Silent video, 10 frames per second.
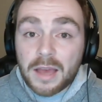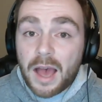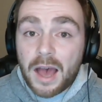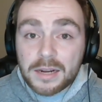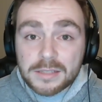
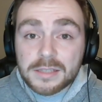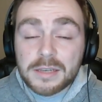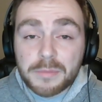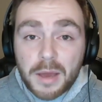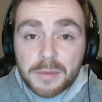
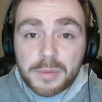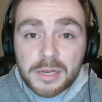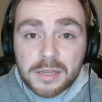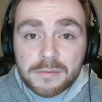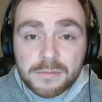Honestly, in my
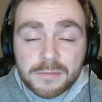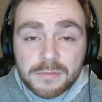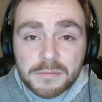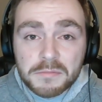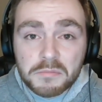opinion,
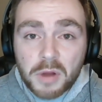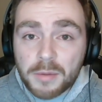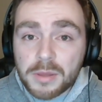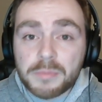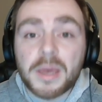
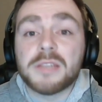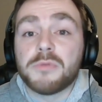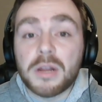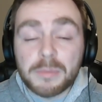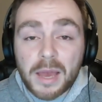probably the best
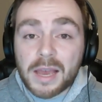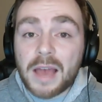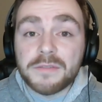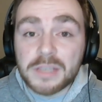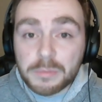running back
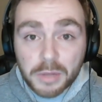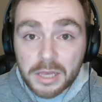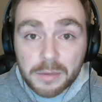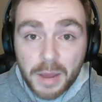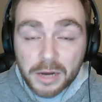I've seen
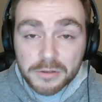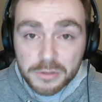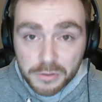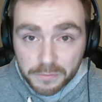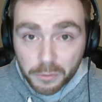play in a
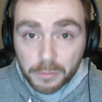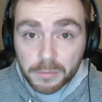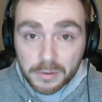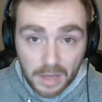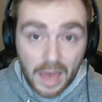Packers uniform
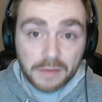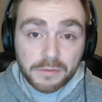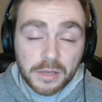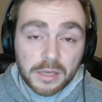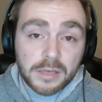
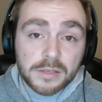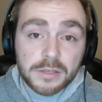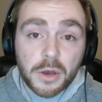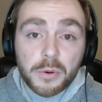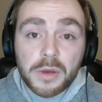live.
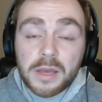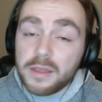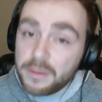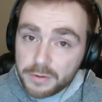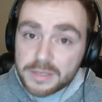So,
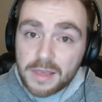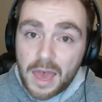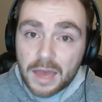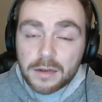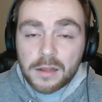there is
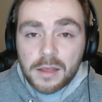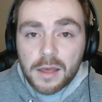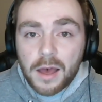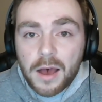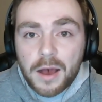that.
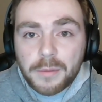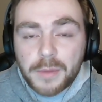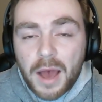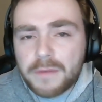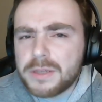
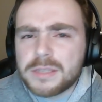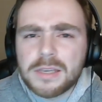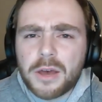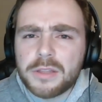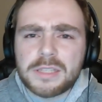
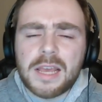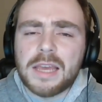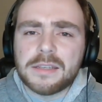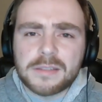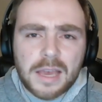Obviously, all the
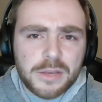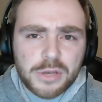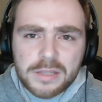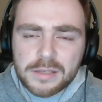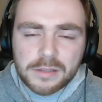takes,
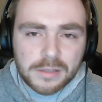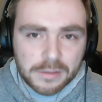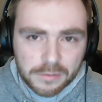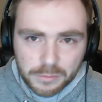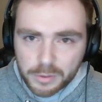A.J.
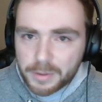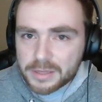Dillon, what about the